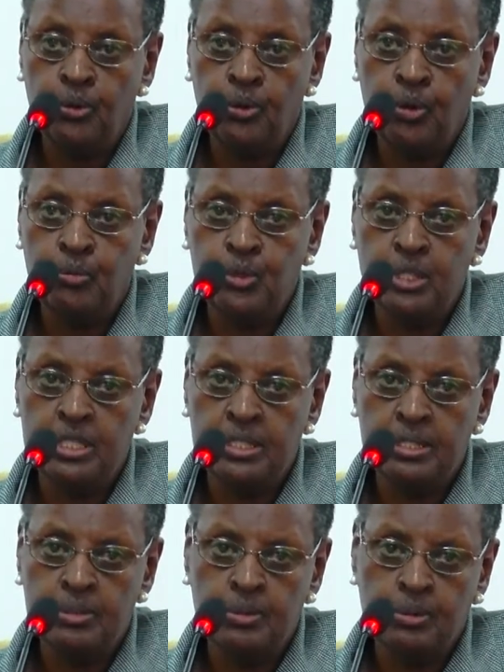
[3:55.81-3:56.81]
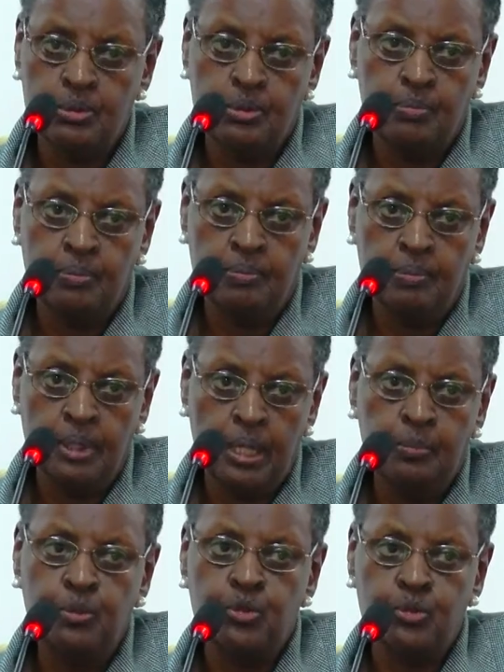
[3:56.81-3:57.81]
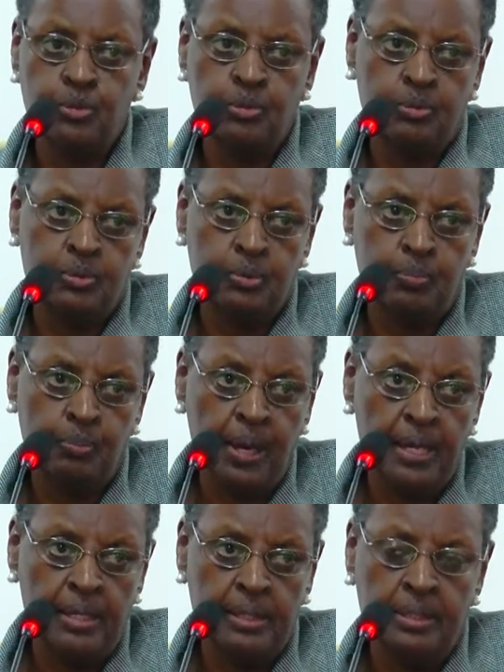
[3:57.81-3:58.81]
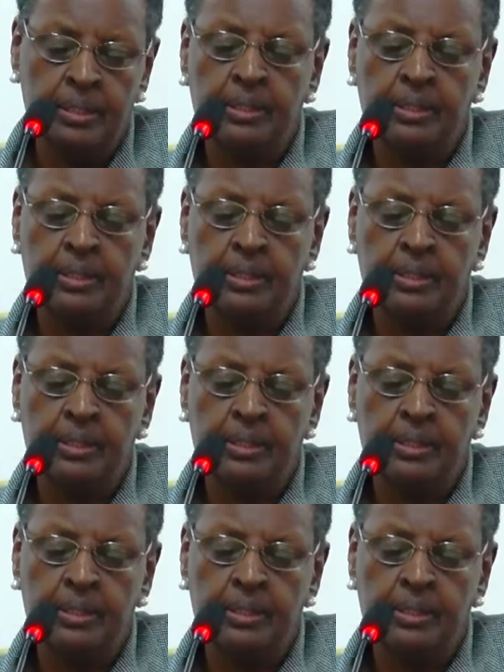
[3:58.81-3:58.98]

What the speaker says: community to able to pay,